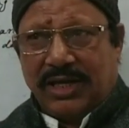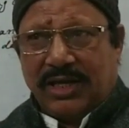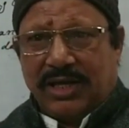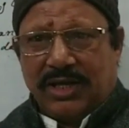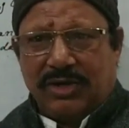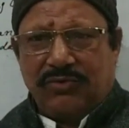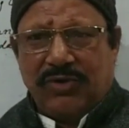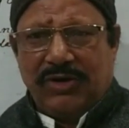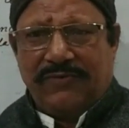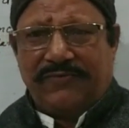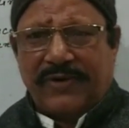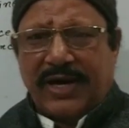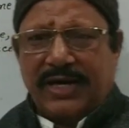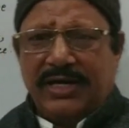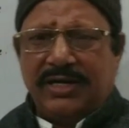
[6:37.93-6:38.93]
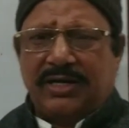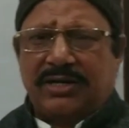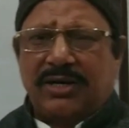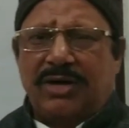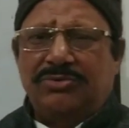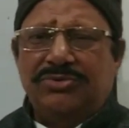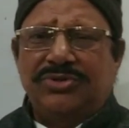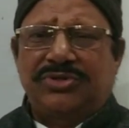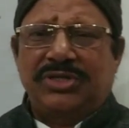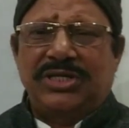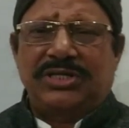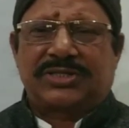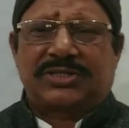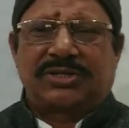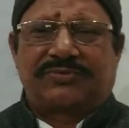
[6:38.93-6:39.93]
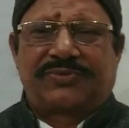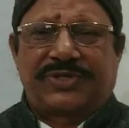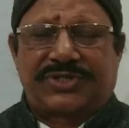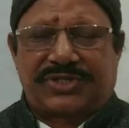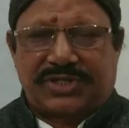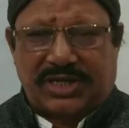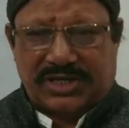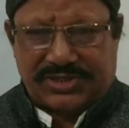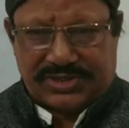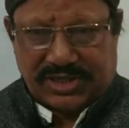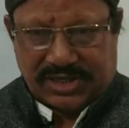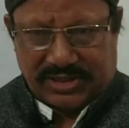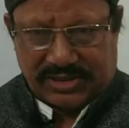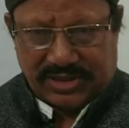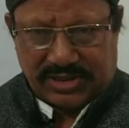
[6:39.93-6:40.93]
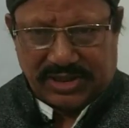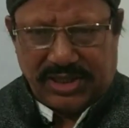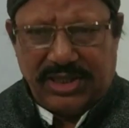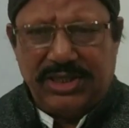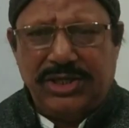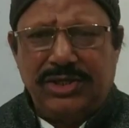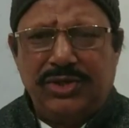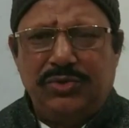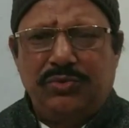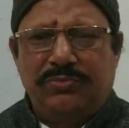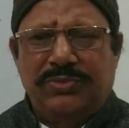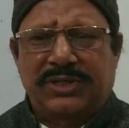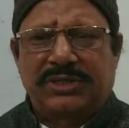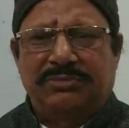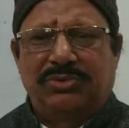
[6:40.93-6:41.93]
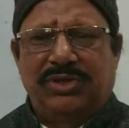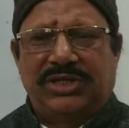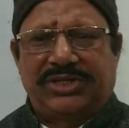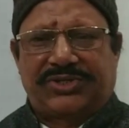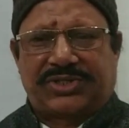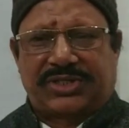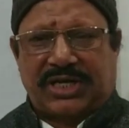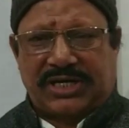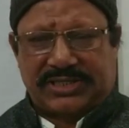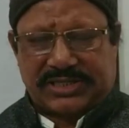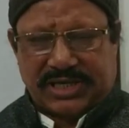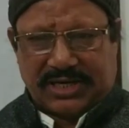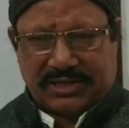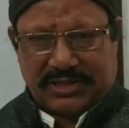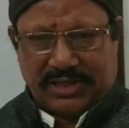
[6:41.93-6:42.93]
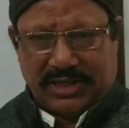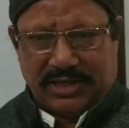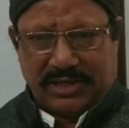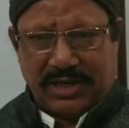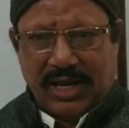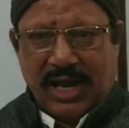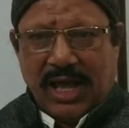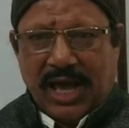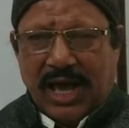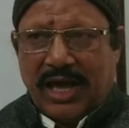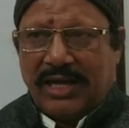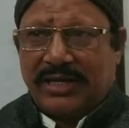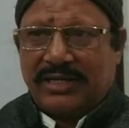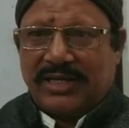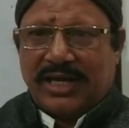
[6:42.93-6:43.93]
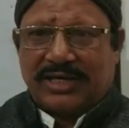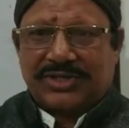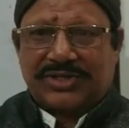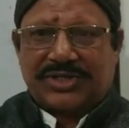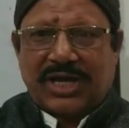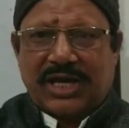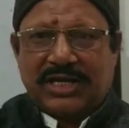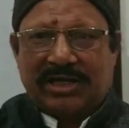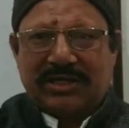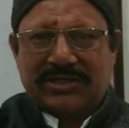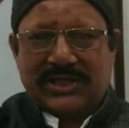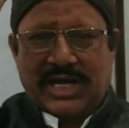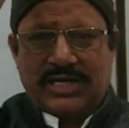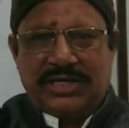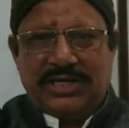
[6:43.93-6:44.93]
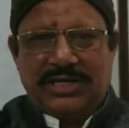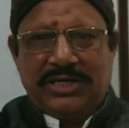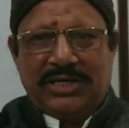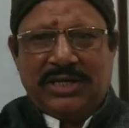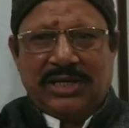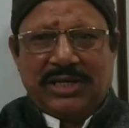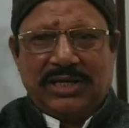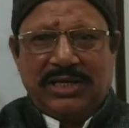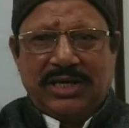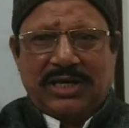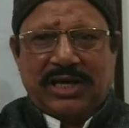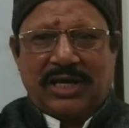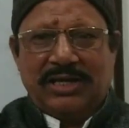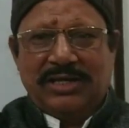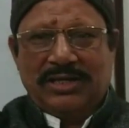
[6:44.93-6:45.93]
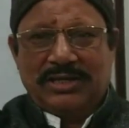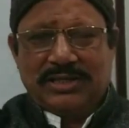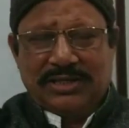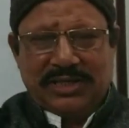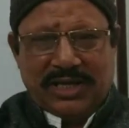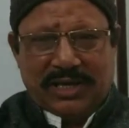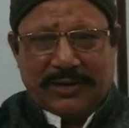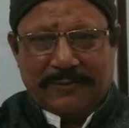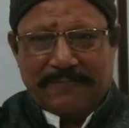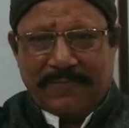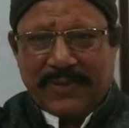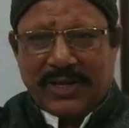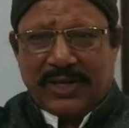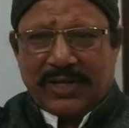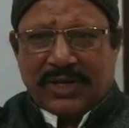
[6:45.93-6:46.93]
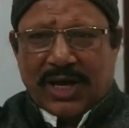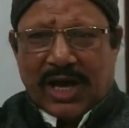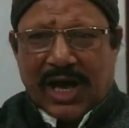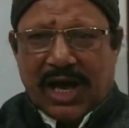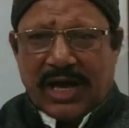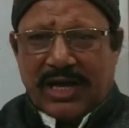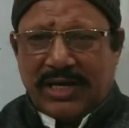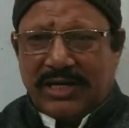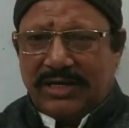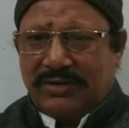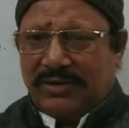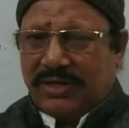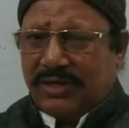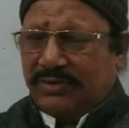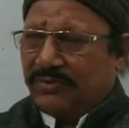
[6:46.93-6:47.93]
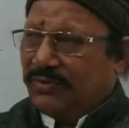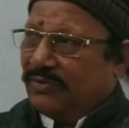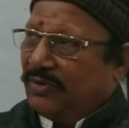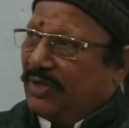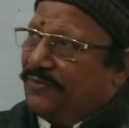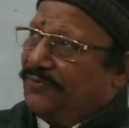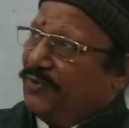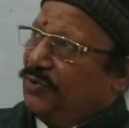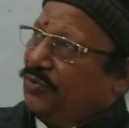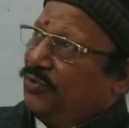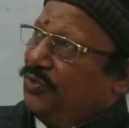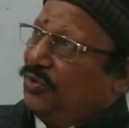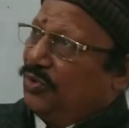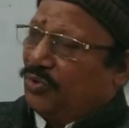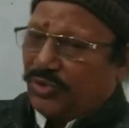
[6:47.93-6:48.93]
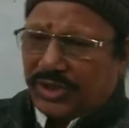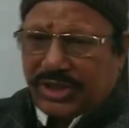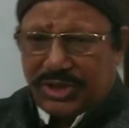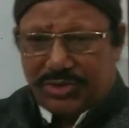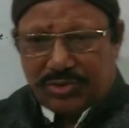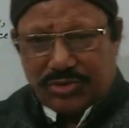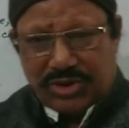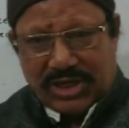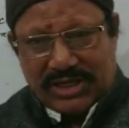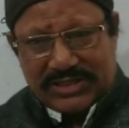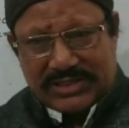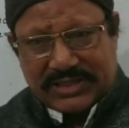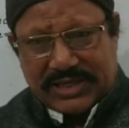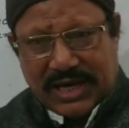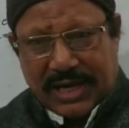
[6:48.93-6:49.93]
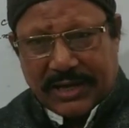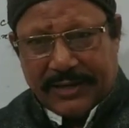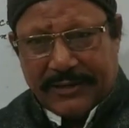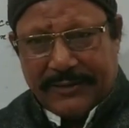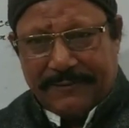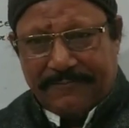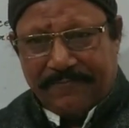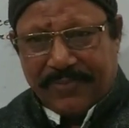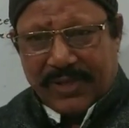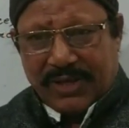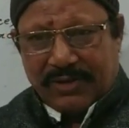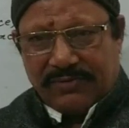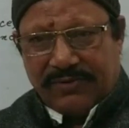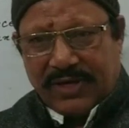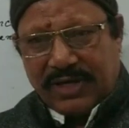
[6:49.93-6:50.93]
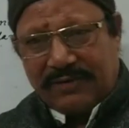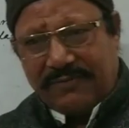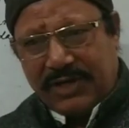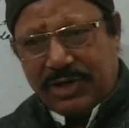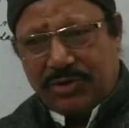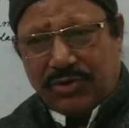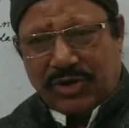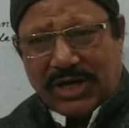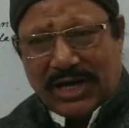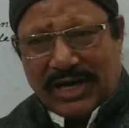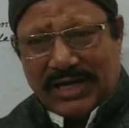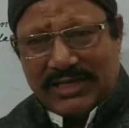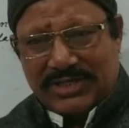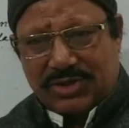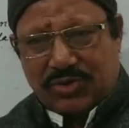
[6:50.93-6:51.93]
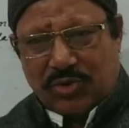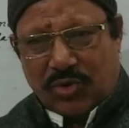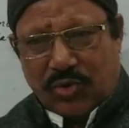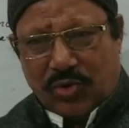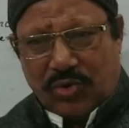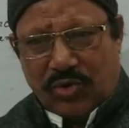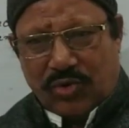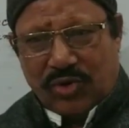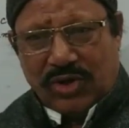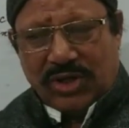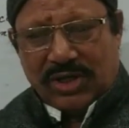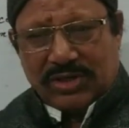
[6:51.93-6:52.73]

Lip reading: you will find countless of stars are there. Innumerable stars are there. And they are shining here and there. And if you look into the sky, wherever your eyes go,